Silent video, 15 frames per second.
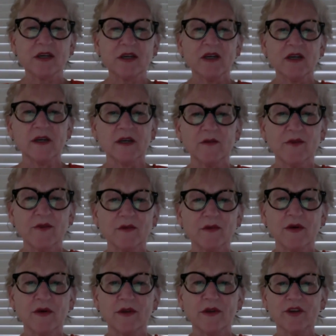the
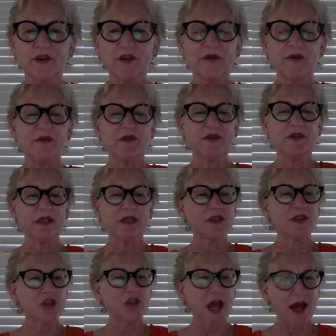role of Cuban music in
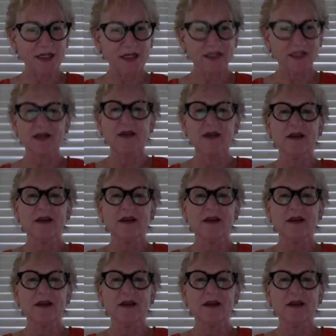jazz.